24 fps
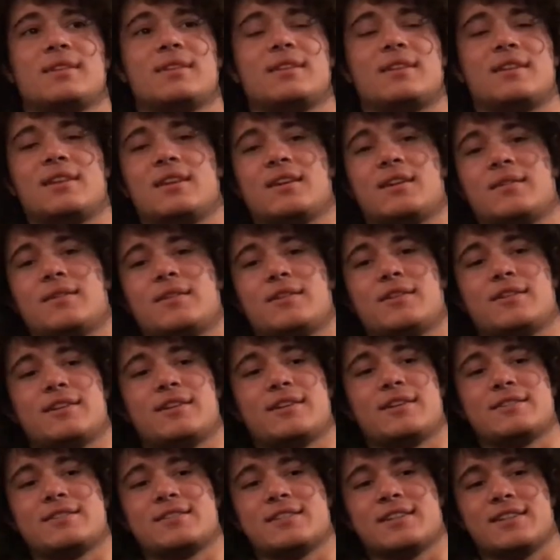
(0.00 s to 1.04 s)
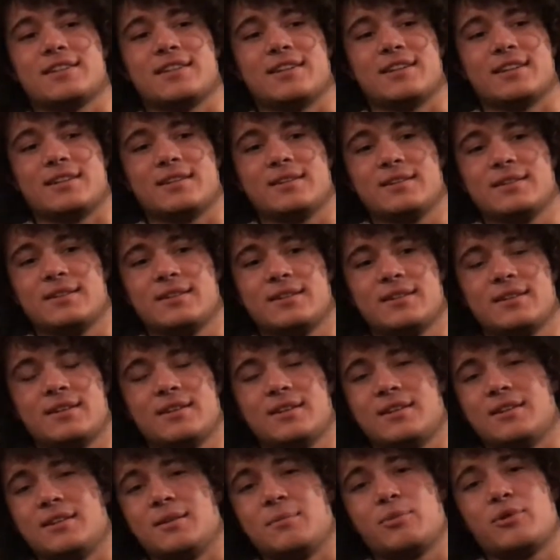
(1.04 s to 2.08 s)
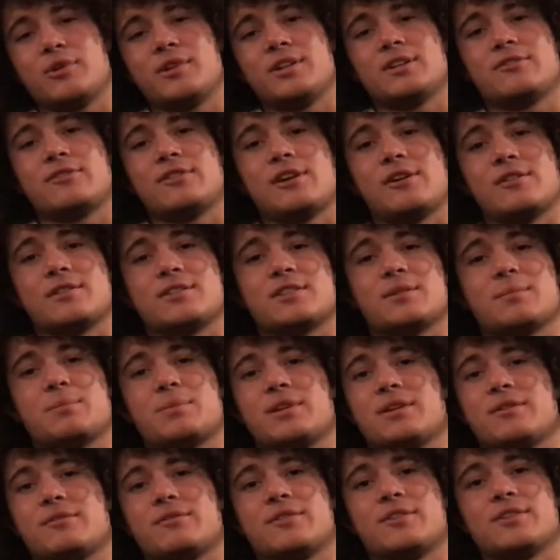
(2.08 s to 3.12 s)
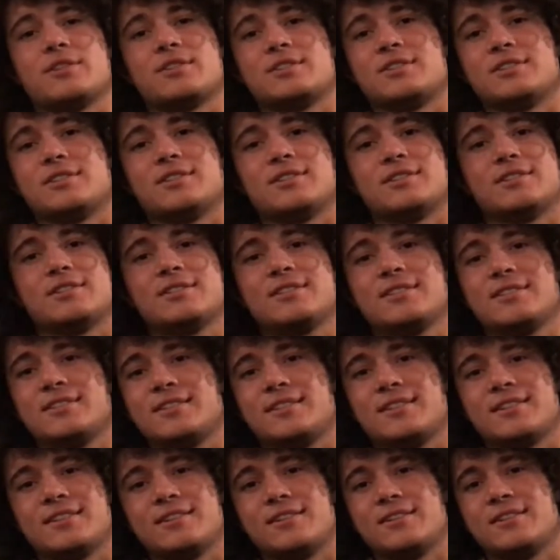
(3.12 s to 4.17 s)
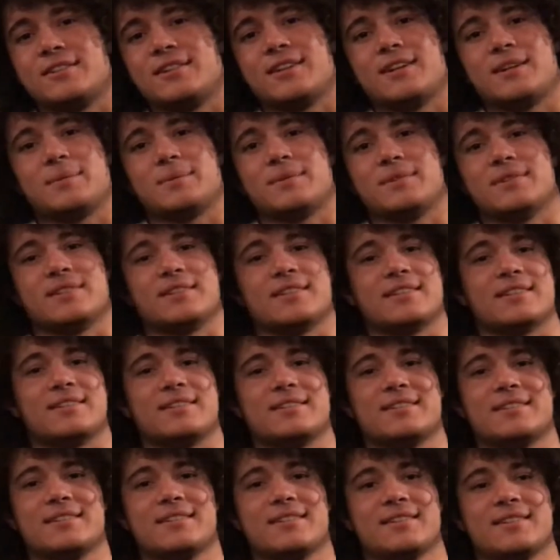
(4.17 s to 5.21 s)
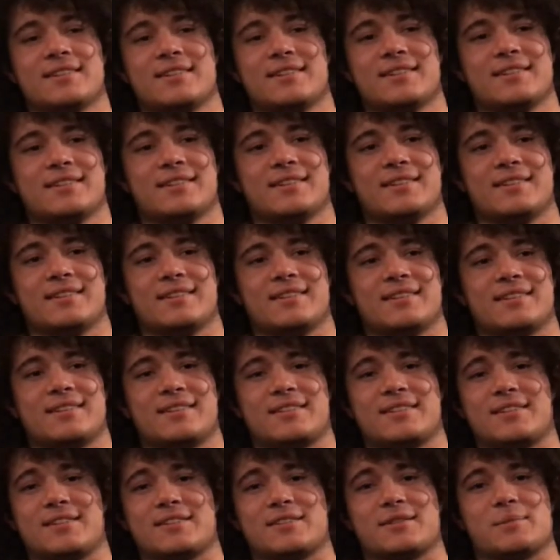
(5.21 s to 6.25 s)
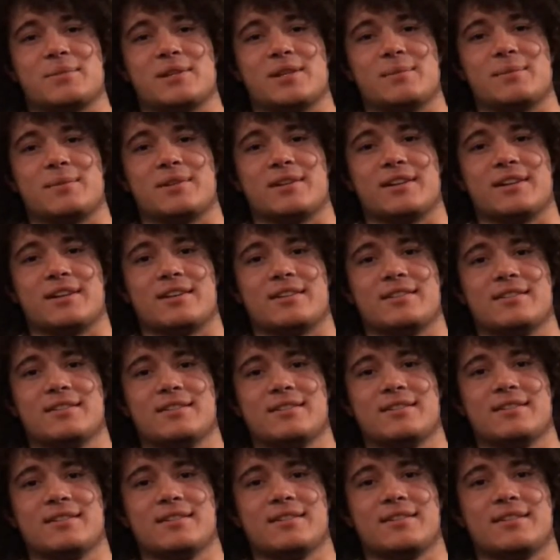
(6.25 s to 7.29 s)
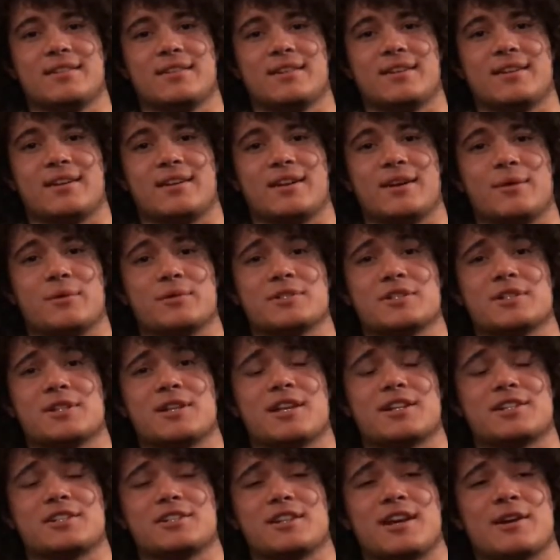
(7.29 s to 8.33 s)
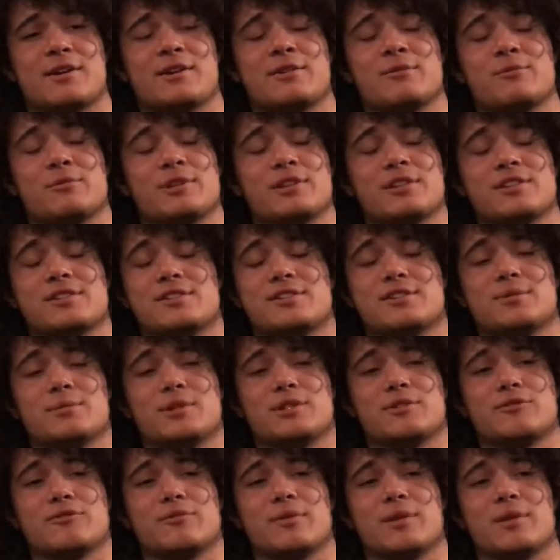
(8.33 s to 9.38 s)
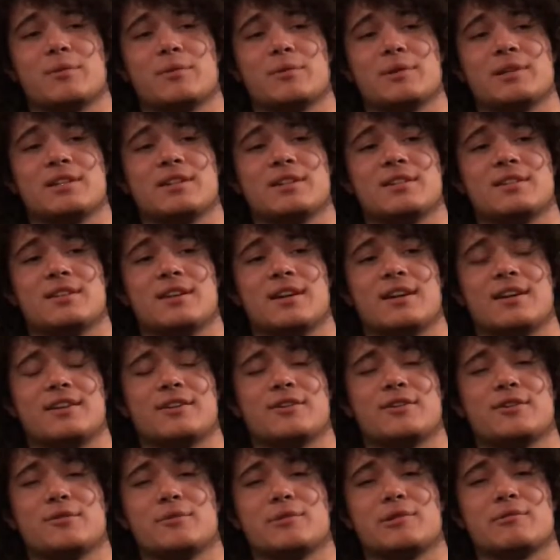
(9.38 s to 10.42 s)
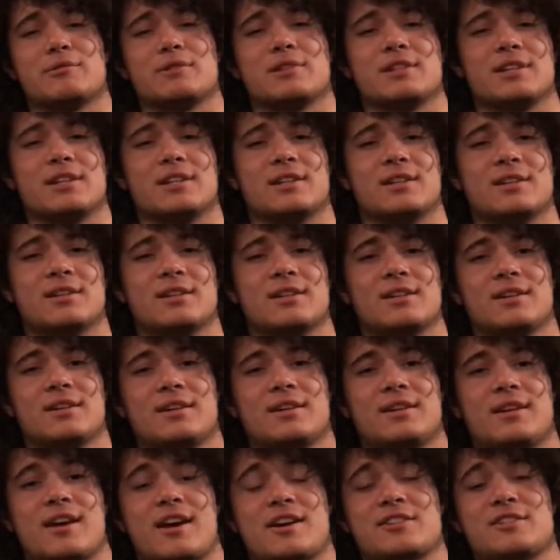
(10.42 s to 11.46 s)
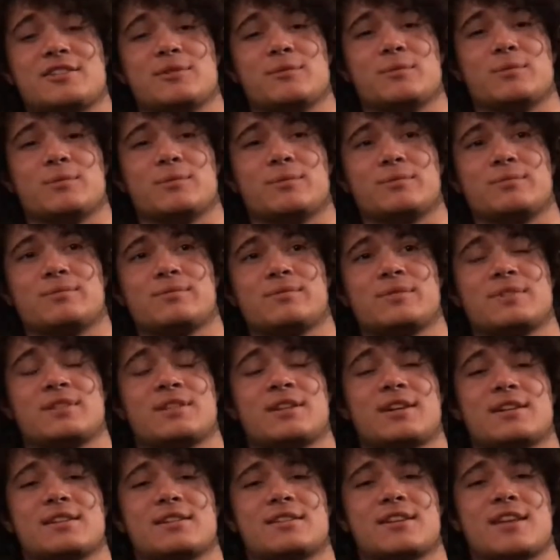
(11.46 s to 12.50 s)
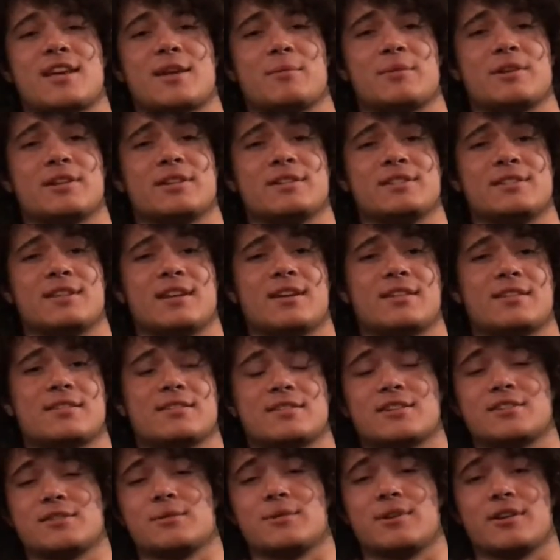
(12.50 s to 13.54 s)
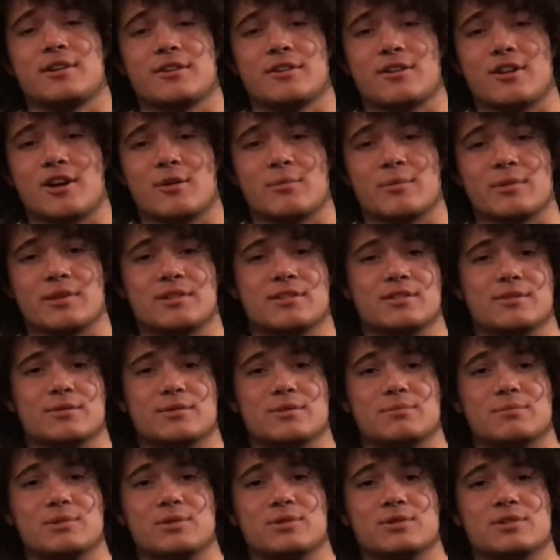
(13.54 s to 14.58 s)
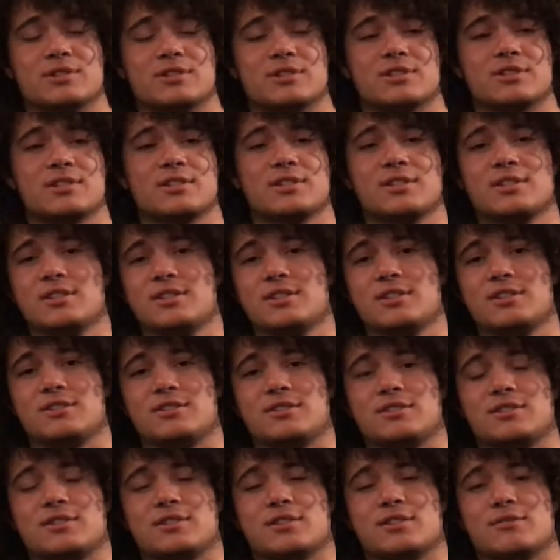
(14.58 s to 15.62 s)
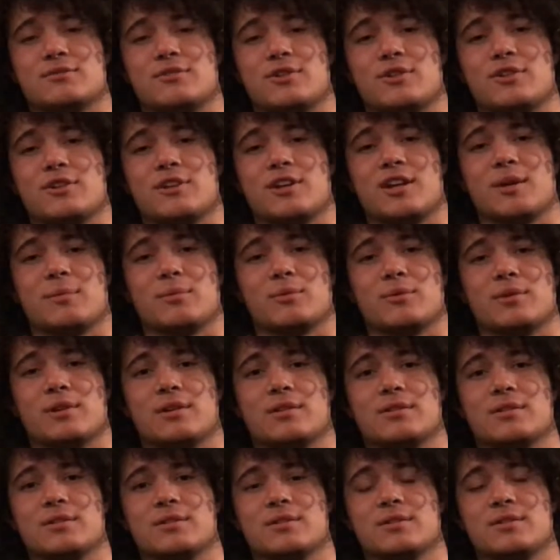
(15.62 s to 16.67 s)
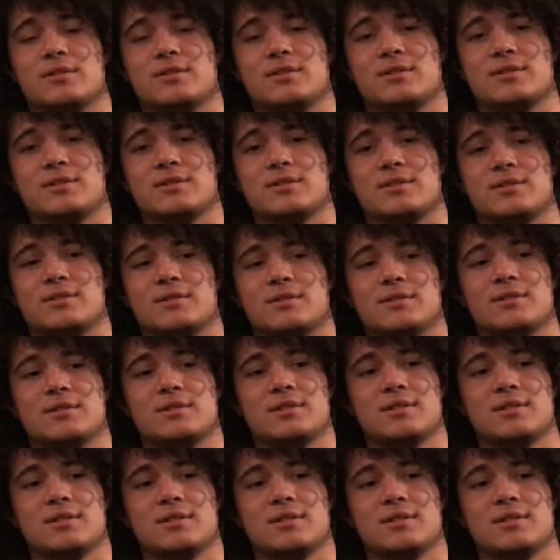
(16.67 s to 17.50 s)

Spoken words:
Damn, you know, I'd say like the prettiest flowers get picked first, you know? That's all that happens. Like, sucks that Peep died. I didn't really listen to much of him then when he did die. I couldn't really relate. Actually, kind of sad, but his death has actually kind of got me into his music just because of all the hype around it. So,